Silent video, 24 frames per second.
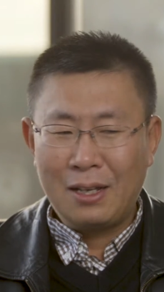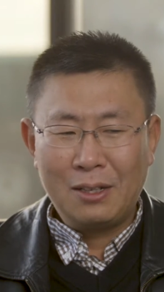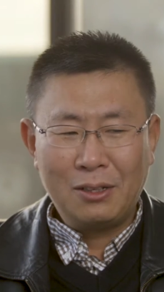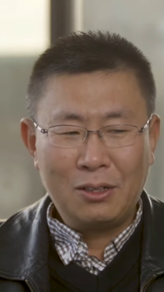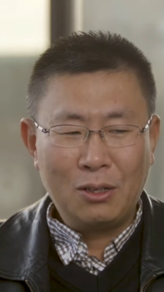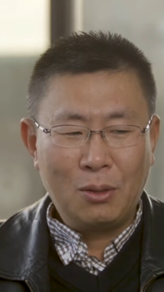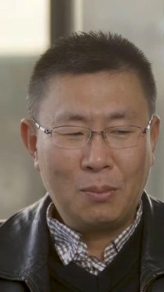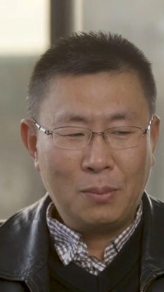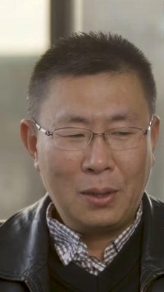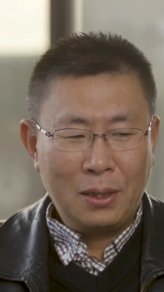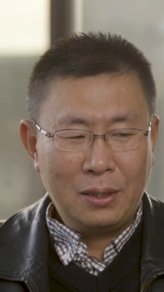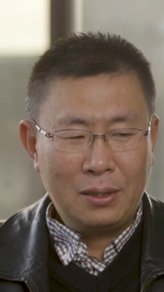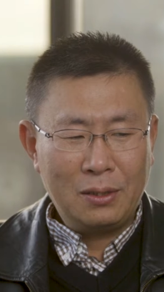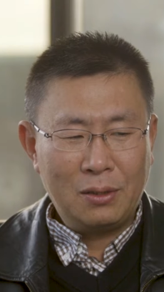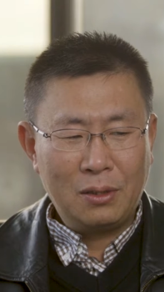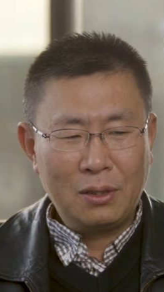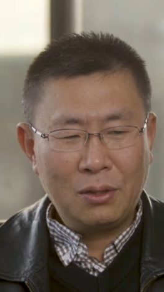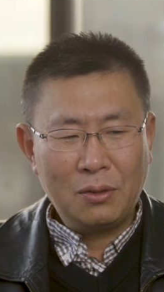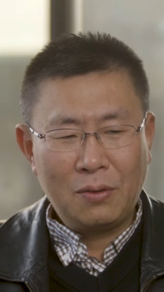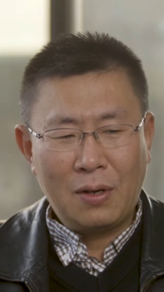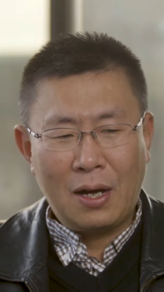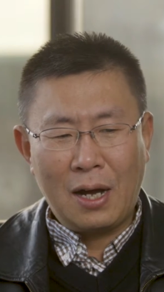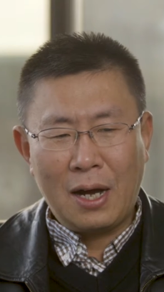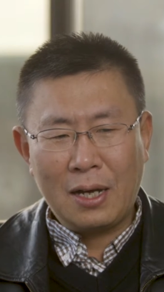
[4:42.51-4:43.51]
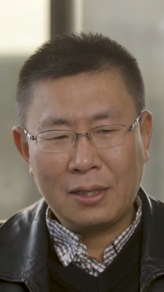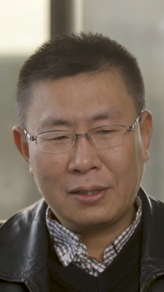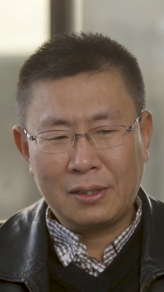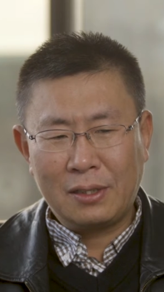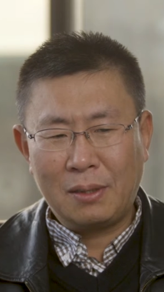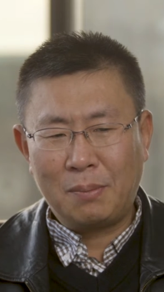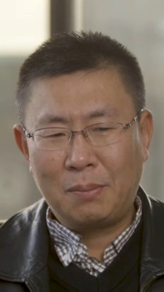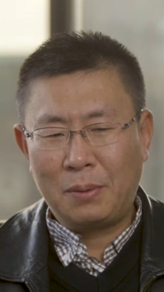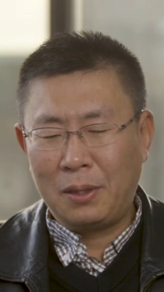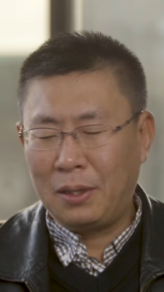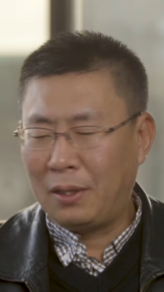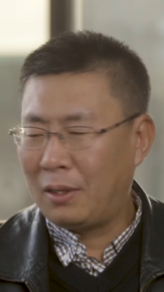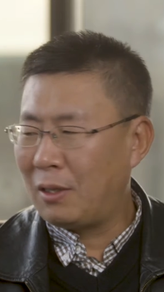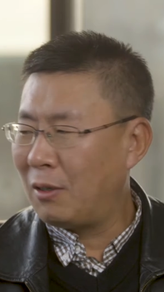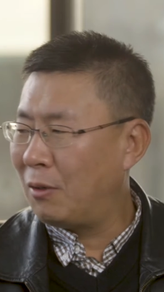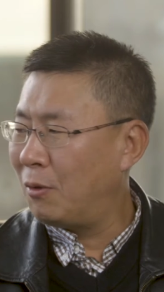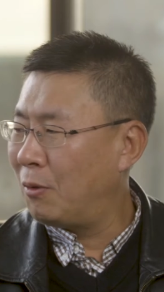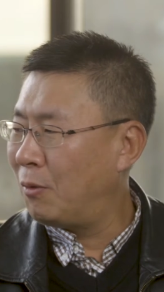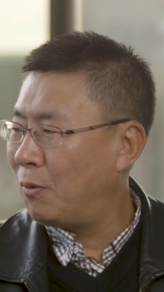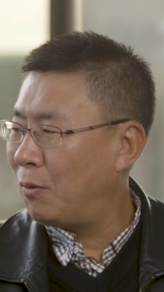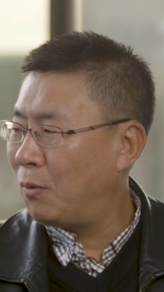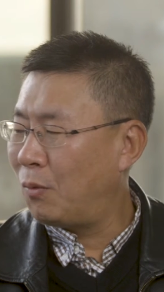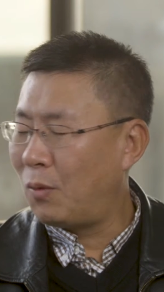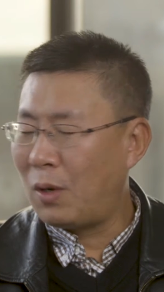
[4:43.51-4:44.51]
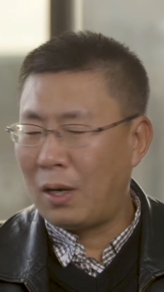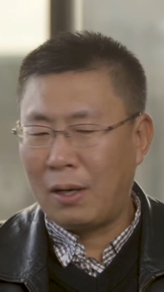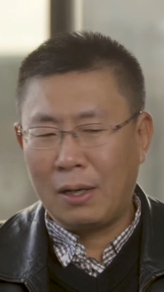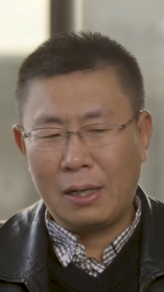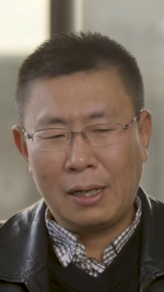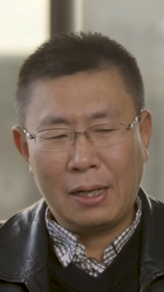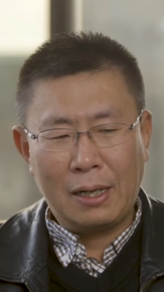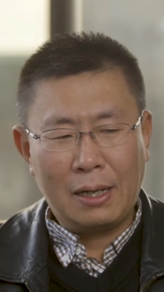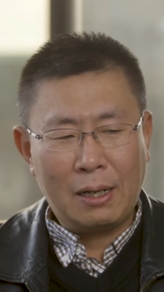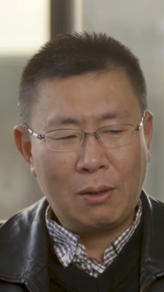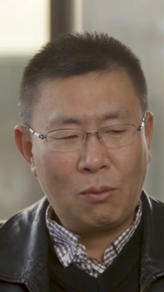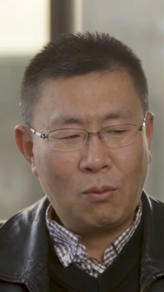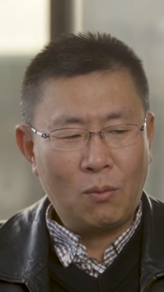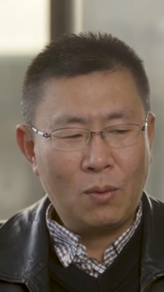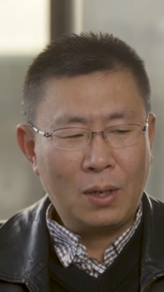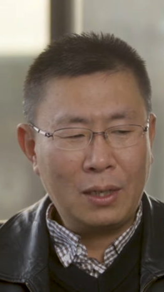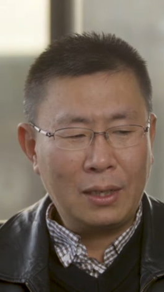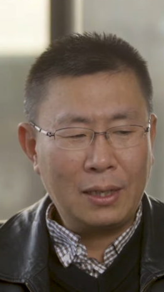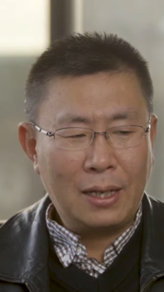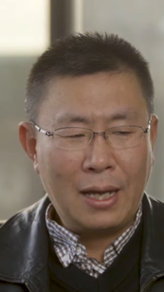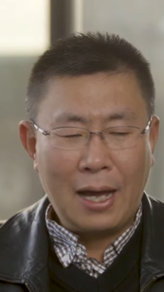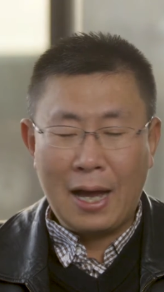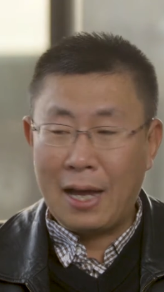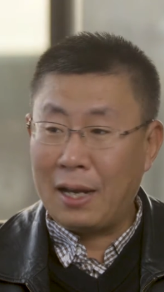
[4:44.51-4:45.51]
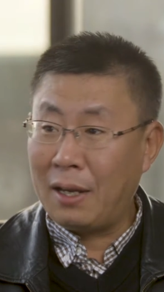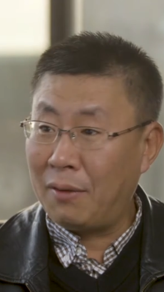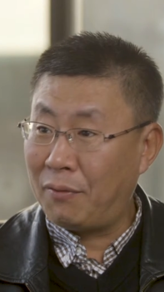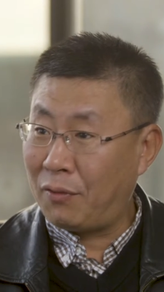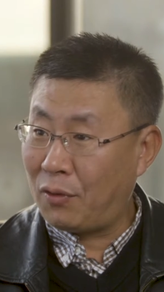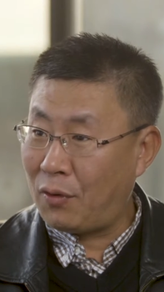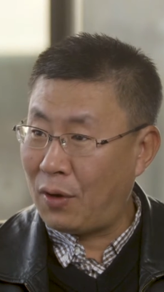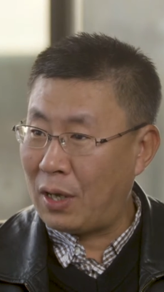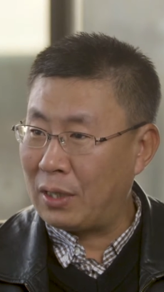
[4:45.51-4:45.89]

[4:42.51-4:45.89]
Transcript: No matter you ask the people what kind of